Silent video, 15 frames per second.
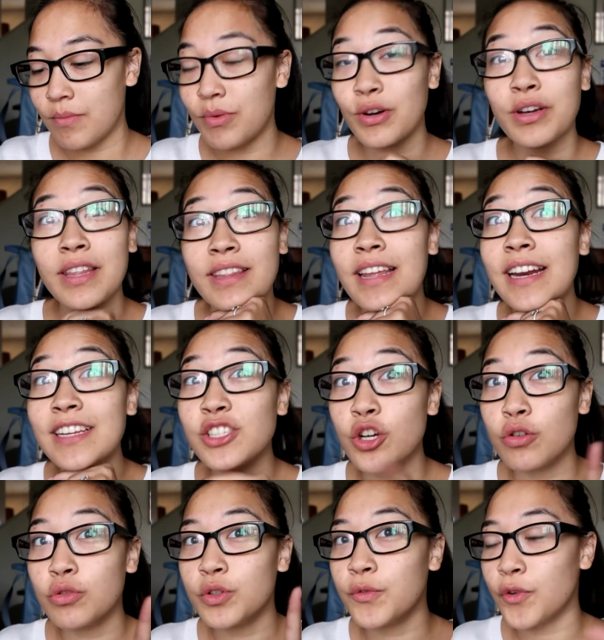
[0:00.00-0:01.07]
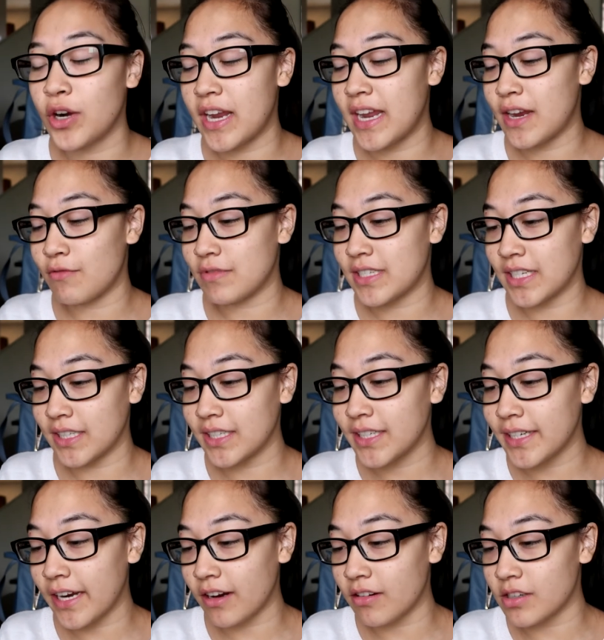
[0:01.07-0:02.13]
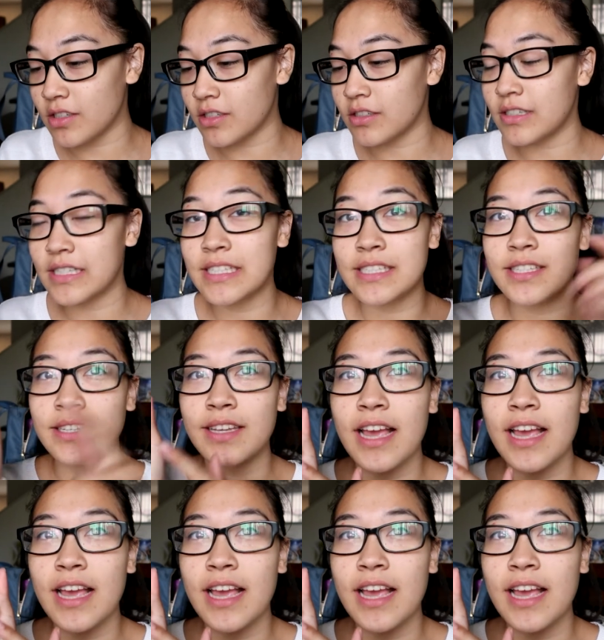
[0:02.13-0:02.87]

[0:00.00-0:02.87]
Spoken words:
the book that I chose for a resilient character is